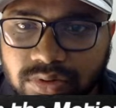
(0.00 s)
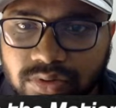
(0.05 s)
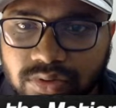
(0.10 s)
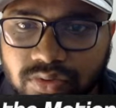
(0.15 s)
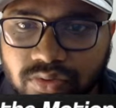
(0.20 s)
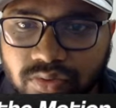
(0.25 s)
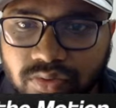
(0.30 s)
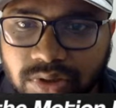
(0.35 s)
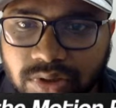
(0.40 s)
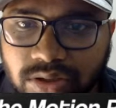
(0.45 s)

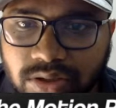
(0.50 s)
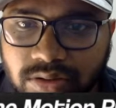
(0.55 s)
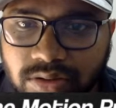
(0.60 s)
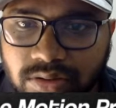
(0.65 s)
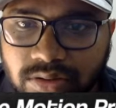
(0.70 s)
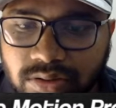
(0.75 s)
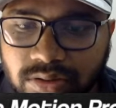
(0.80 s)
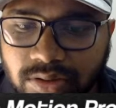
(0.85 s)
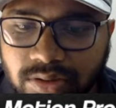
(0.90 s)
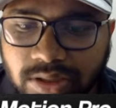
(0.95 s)
Okay,
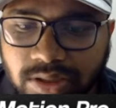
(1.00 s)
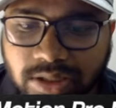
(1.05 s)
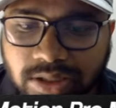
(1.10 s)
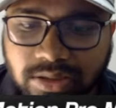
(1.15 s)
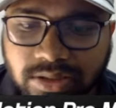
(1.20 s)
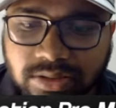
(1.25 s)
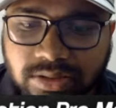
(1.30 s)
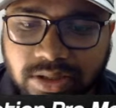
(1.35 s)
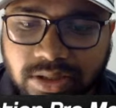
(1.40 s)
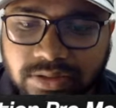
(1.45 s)
like
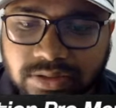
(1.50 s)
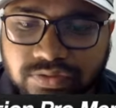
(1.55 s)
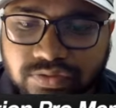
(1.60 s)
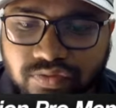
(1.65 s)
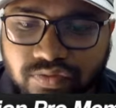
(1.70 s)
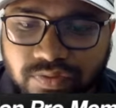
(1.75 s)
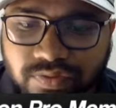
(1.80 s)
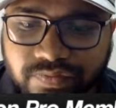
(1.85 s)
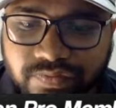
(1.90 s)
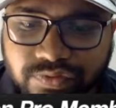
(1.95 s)
that. So
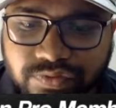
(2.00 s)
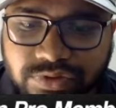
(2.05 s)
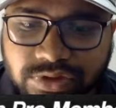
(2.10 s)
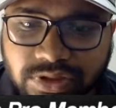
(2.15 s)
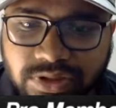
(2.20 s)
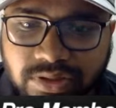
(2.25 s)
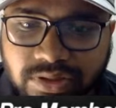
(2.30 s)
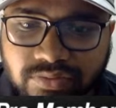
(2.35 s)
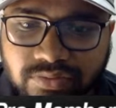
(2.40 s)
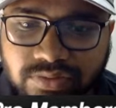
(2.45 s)
if you check
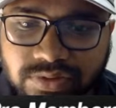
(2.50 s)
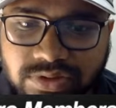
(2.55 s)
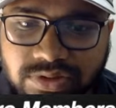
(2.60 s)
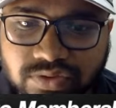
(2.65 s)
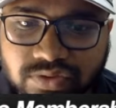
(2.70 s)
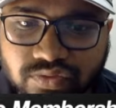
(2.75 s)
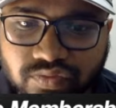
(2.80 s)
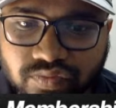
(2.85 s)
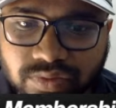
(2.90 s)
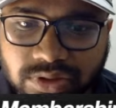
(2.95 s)
it out,
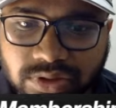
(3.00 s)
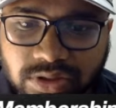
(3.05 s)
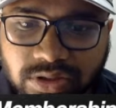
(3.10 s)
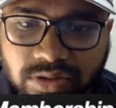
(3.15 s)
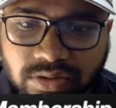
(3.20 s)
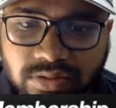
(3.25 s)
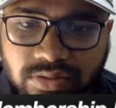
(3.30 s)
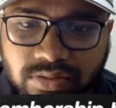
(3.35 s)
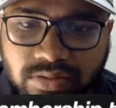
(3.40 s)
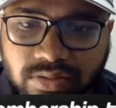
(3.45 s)
this over
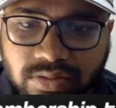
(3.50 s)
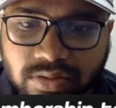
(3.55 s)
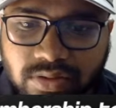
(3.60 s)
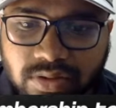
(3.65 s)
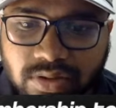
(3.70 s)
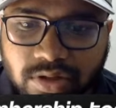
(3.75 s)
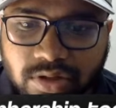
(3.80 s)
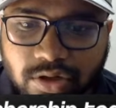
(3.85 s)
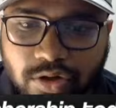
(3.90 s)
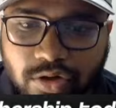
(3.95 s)
here,
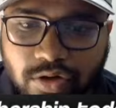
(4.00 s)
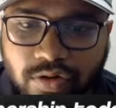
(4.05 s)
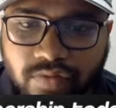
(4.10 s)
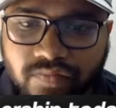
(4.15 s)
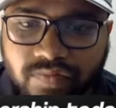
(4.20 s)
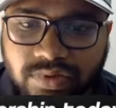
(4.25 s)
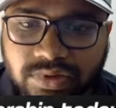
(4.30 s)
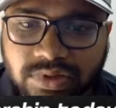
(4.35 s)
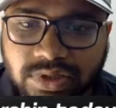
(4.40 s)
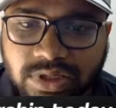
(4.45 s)
along
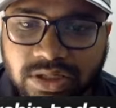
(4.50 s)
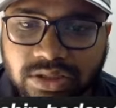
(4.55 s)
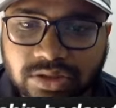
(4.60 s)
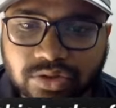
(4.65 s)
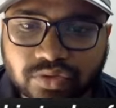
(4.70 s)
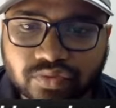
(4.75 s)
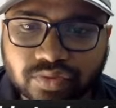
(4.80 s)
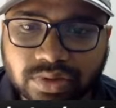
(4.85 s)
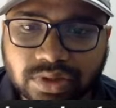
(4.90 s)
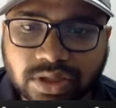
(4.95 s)
with that
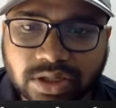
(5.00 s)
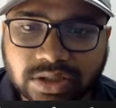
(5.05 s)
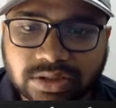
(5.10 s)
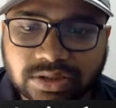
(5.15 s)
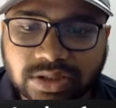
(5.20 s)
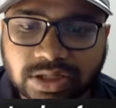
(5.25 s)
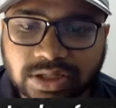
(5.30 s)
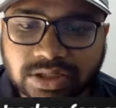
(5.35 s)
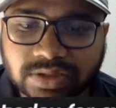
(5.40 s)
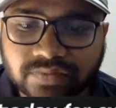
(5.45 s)
you will get
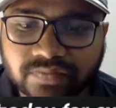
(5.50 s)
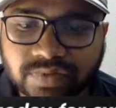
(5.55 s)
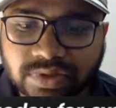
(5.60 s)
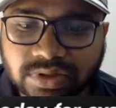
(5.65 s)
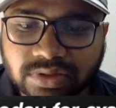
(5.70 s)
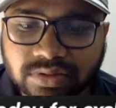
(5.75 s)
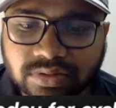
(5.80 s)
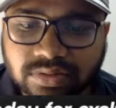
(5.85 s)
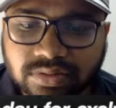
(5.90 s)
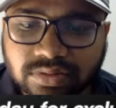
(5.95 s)
that effect.
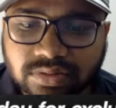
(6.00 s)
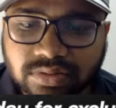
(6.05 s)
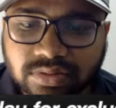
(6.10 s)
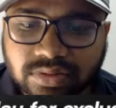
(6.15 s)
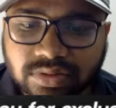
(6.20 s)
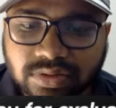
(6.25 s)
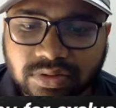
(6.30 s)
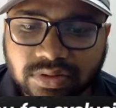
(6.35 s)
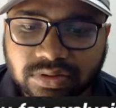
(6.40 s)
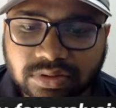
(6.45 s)

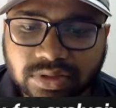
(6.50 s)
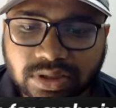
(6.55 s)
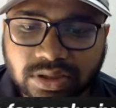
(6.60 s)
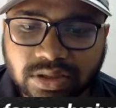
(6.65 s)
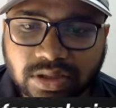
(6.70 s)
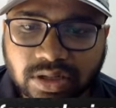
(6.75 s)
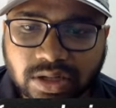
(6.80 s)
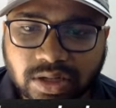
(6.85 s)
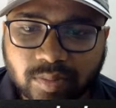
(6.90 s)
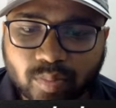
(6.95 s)
Then
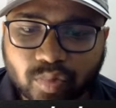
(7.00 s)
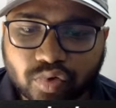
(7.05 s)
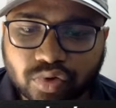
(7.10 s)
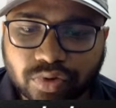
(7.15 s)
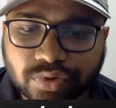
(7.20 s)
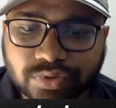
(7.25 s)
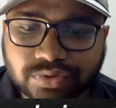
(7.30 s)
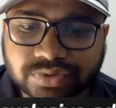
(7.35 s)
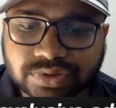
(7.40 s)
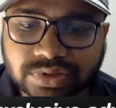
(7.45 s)
I'm
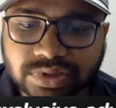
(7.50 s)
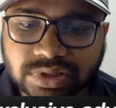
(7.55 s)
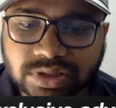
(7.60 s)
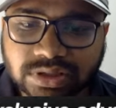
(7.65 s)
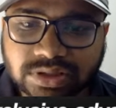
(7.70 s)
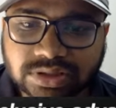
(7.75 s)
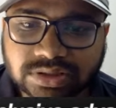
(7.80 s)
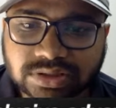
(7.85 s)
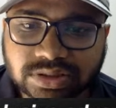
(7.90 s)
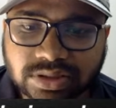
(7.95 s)
going to select
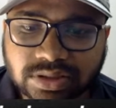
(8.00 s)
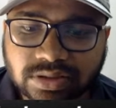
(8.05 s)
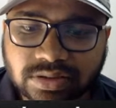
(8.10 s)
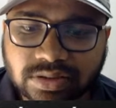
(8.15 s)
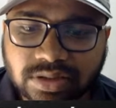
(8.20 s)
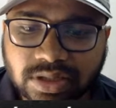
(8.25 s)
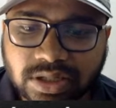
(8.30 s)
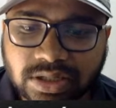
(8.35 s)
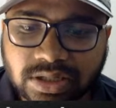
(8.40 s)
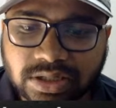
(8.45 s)
this layer,
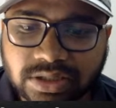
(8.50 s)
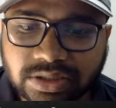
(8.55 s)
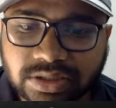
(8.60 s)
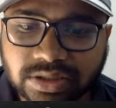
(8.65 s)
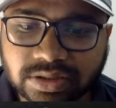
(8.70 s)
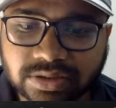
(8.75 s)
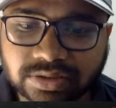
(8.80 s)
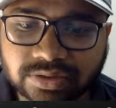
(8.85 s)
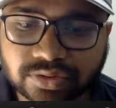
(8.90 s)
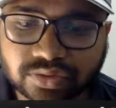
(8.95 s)
I'll hit
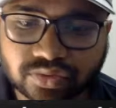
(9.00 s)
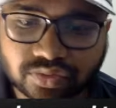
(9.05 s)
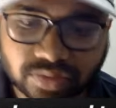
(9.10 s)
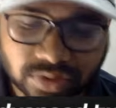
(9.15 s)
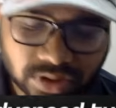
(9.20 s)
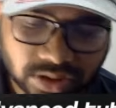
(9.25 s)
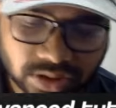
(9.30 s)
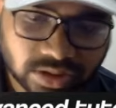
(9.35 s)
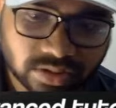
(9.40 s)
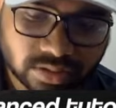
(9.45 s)
Control
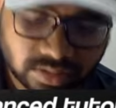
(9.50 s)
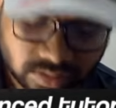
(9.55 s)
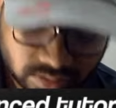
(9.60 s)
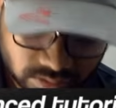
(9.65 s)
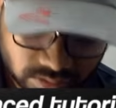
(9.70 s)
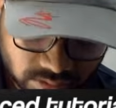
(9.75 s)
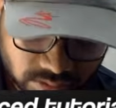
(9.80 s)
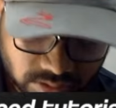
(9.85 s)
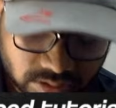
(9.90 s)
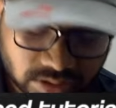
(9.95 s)
D,
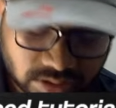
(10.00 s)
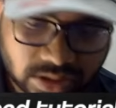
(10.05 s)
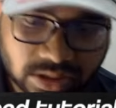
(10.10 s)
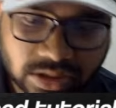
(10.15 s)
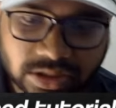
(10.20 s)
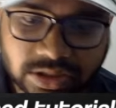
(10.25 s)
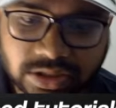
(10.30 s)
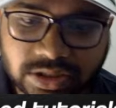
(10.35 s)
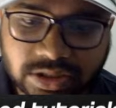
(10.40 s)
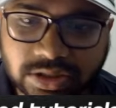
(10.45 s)
I'll
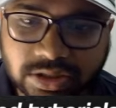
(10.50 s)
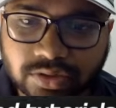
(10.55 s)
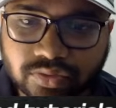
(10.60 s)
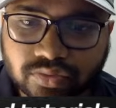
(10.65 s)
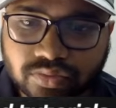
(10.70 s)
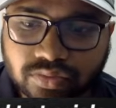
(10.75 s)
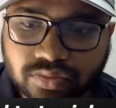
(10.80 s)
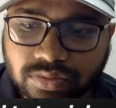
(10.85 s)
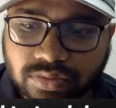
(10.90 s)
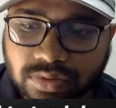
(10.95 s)
hit
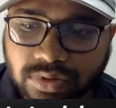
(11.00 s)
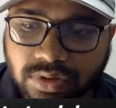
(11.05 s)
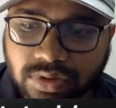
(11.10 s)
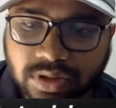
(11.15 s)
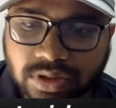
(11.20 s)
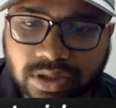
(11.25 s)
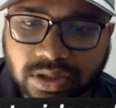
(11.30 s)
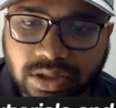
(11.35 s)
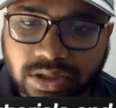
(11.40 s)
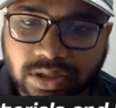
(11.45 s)
U,
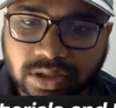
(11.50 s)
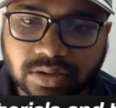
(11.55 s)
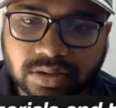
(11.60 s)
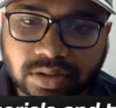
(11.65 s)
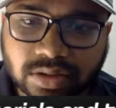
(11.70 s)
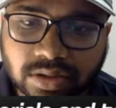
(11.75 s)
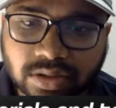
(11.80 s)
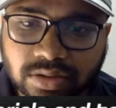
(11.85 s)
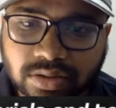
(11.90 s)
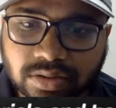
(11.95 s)
and
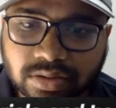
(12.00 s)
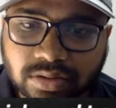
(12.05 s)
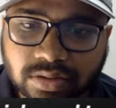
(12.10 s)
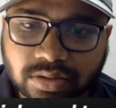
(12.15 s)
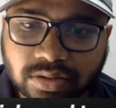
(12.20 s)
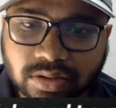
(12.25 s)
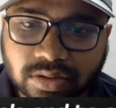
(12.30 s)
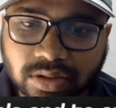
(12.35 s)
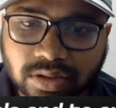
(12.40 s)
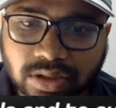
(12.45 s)

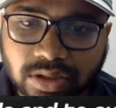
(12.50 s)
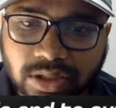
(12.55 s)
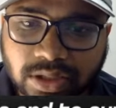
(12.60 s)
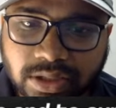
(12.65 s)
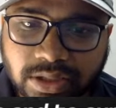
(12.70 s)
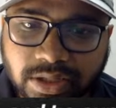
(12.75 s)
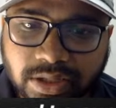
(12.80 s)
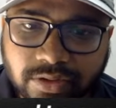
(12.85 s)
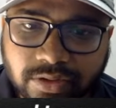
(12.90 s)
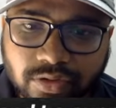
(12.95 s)
I
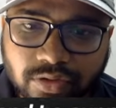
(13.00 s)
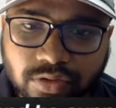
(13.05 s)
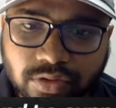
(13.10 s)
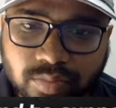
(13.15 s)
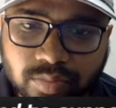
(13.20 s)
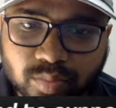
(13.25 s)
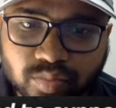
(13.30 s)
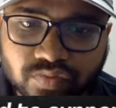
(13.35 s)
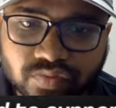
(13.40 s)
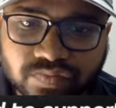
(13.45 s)
cannot
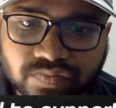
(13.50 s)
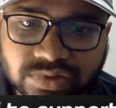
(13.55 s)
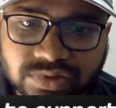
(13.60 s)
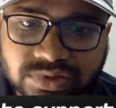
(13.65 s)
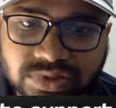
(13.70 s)
move this